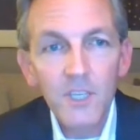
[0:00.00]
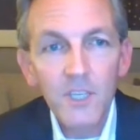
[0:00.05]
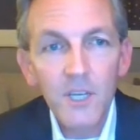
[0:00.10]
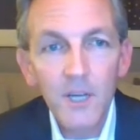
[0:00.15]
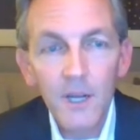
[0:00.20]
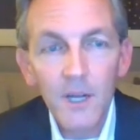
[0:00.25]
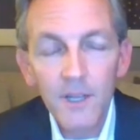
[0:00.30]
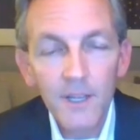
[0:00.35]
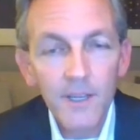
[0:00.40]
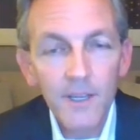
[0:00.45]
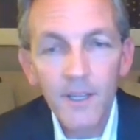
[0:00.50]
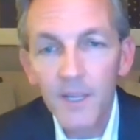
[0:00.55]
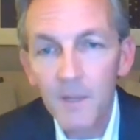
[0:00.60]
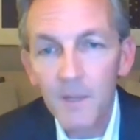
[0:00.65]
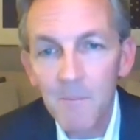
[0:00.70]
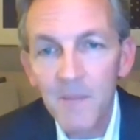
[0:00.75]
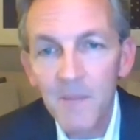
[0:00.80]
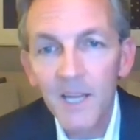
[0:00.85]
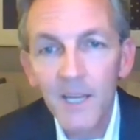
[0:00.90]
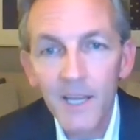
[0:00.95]
in a
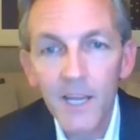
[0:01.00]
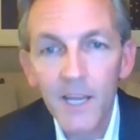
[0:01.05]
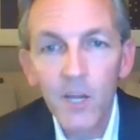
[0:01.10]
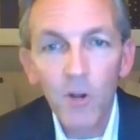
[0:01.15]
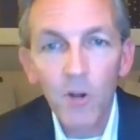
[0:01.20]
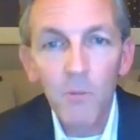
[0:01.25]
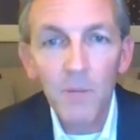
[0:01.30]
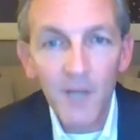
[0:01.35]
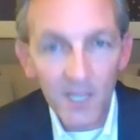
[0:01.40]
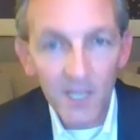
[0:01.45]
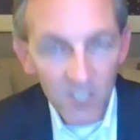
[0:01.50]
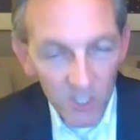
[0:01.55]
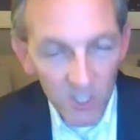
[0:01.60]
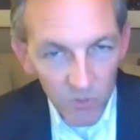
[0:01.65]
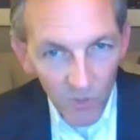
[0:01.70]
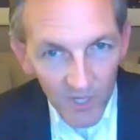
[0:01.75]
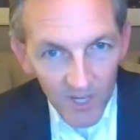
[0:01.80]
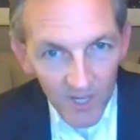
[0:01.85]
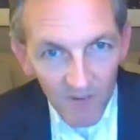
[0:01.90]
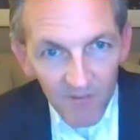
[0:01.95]
minute here, but I just
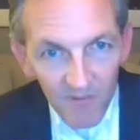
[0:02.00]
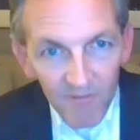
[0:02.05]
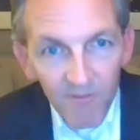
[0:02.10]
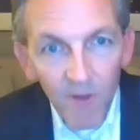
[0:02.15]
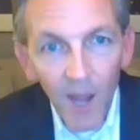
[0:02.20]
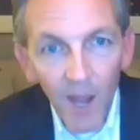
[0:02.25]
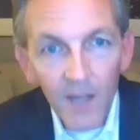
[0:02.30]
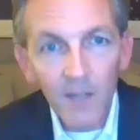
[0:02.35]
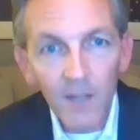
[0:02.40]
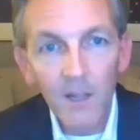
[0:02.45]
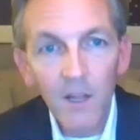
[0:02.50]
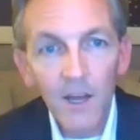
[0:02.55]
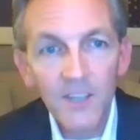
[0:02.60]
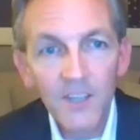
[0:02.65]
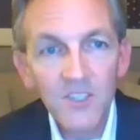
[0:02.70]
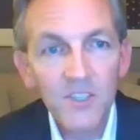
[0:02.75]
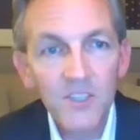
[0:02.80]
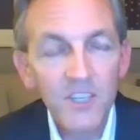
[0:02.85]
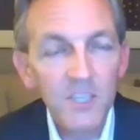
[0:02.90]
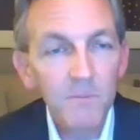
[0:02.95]
wanted to
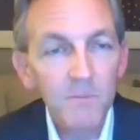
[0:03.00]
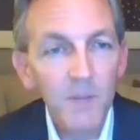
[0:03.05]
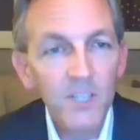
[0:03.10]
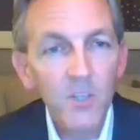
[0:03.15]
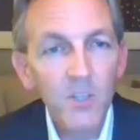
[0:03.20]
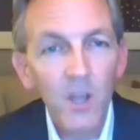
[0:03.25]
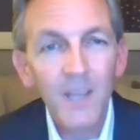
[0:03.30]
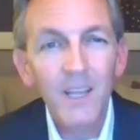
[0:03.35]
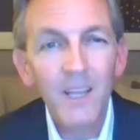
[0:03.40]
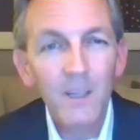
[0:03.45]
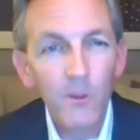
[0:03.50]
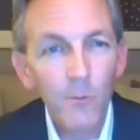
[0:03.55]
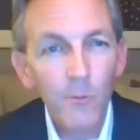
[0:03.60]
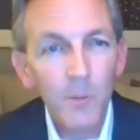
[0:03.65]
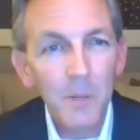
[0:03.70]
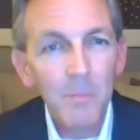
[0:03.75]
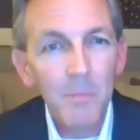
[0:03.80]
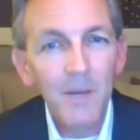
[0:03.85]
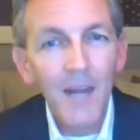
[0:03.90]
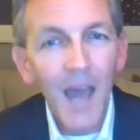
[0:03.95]
finalize this by talking a little
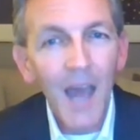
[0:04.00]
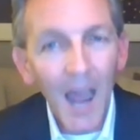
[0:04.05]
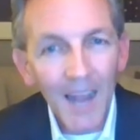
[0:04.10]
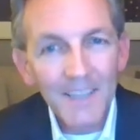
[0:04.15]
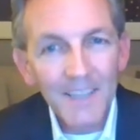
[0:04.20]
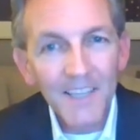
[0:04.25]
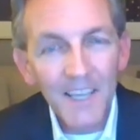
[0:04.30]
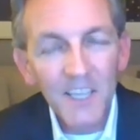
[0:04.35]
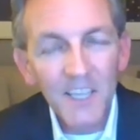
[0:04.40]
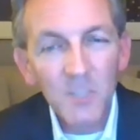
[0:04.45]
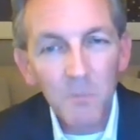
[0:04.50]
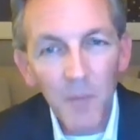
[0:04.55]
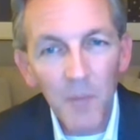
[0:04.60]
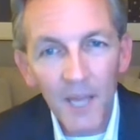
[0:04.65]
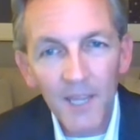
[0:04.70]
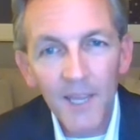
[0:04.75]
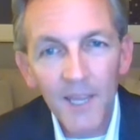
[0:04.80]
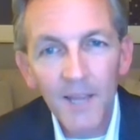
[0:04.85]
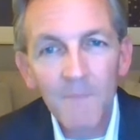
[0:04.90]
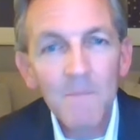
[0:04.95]
bit about IT
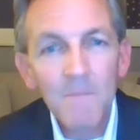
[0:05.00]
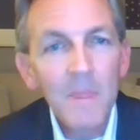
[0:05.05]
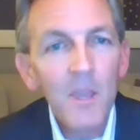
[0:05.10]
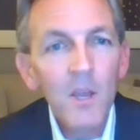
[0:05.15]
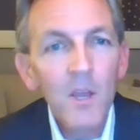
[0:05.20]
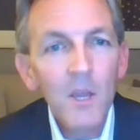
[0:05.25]
spending.